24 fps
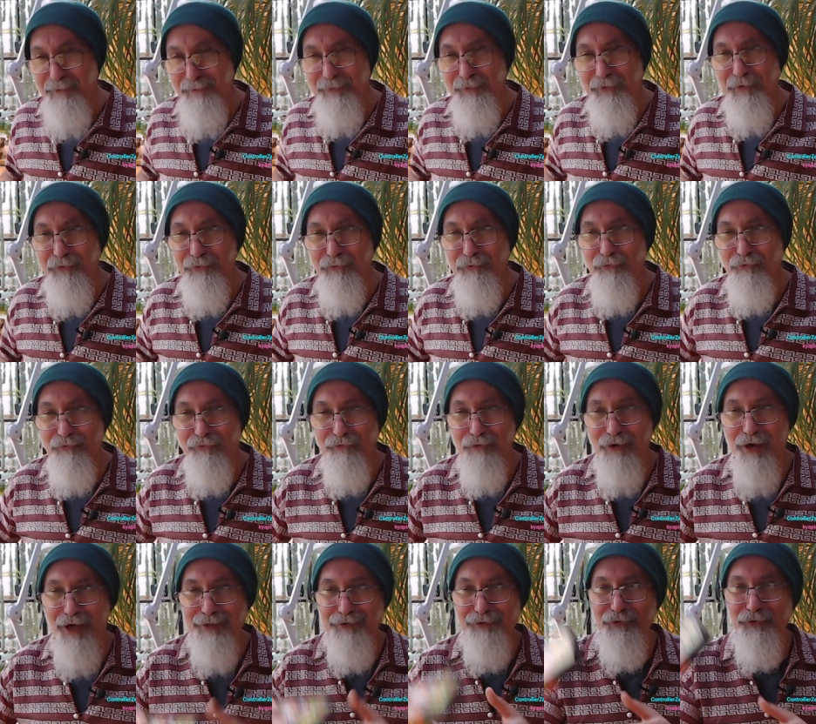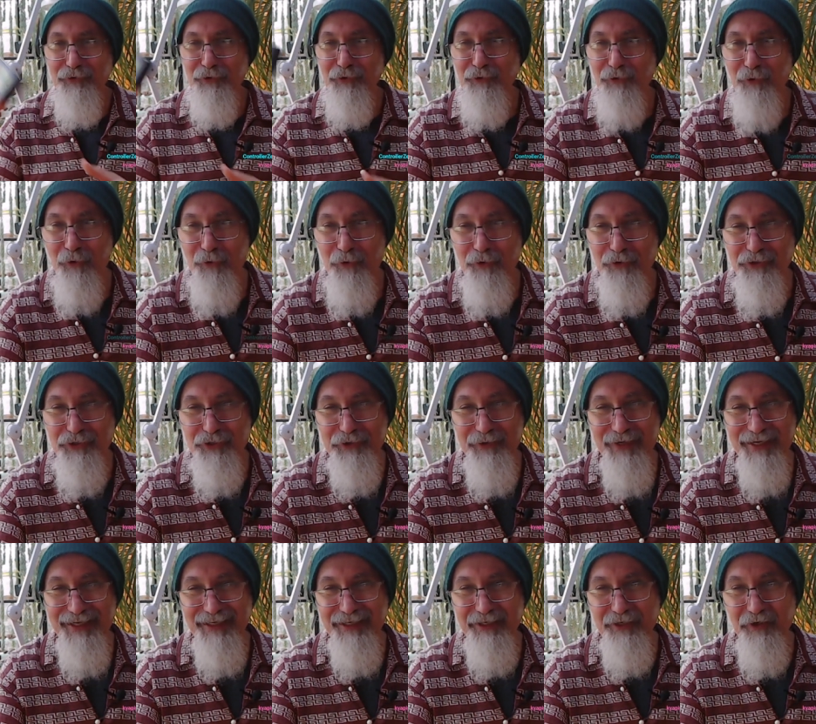rotten to the core
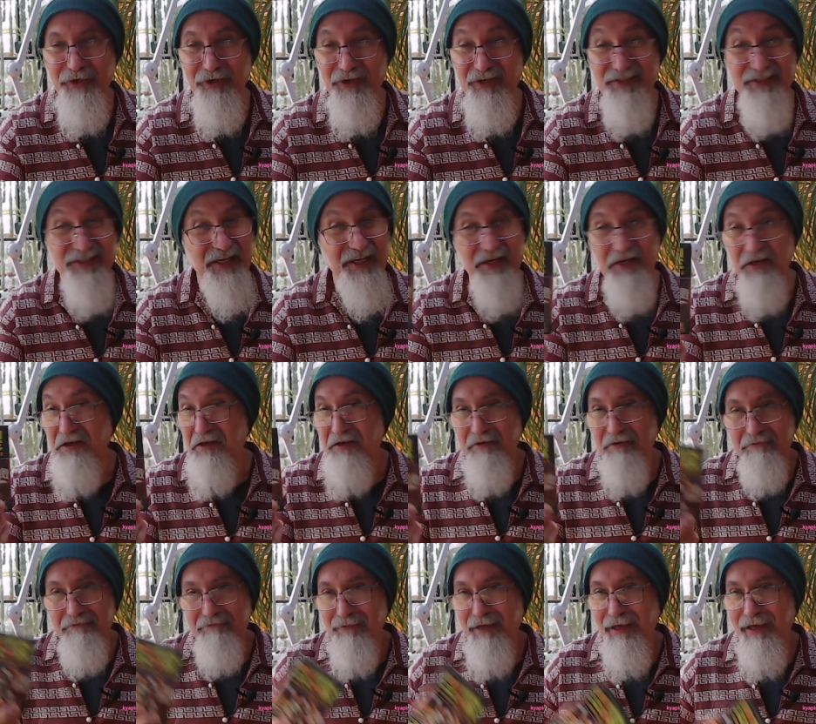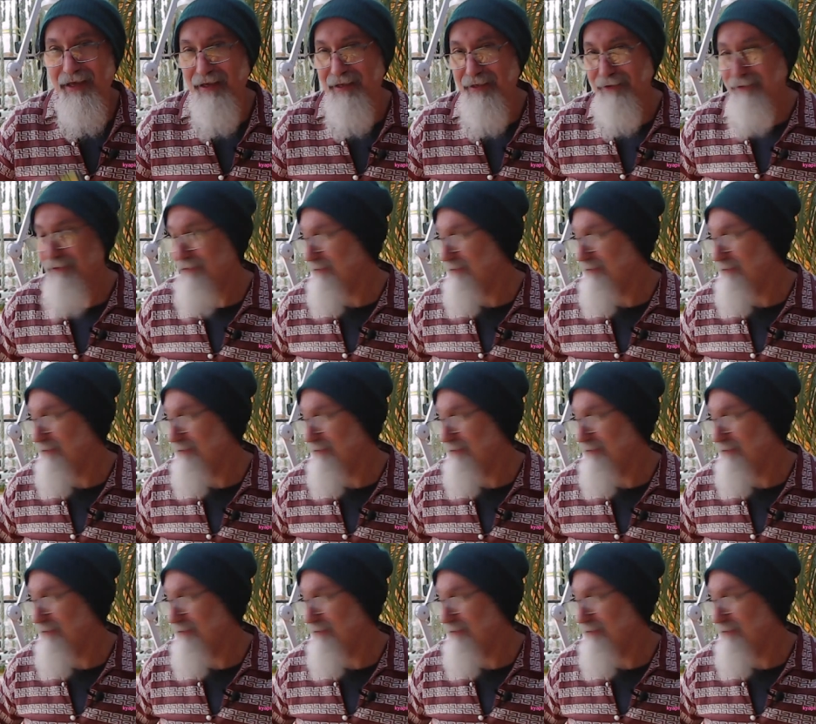trading cards. And